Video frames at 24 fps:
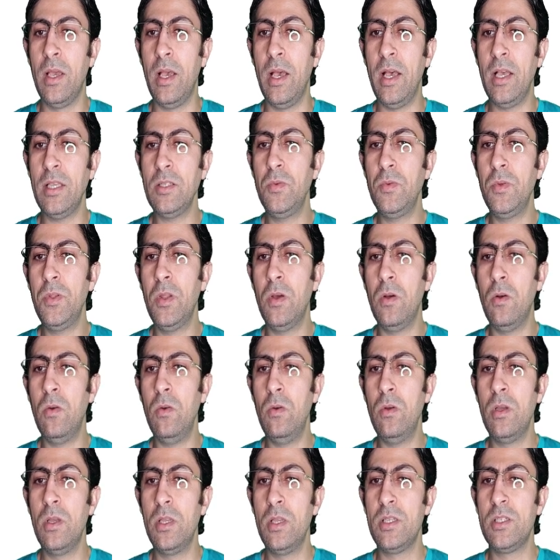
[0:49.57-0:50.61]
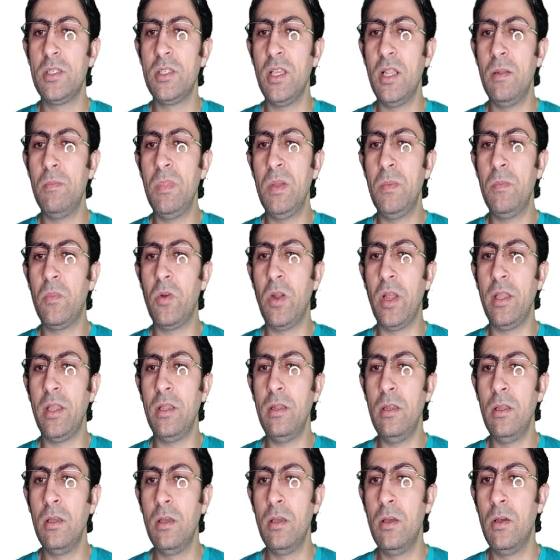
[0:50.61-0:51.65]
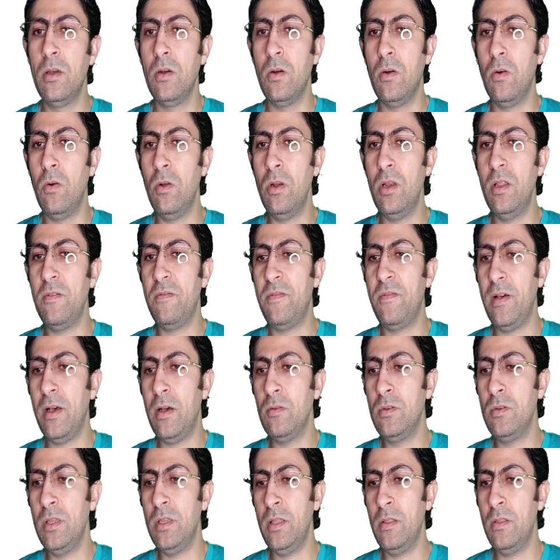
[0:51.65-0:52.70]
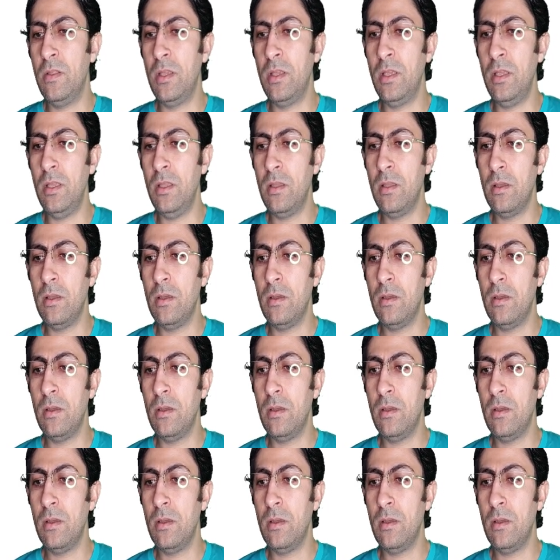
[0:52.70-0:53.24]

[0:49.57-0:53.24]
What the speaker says: as we know, cell membrane only found in the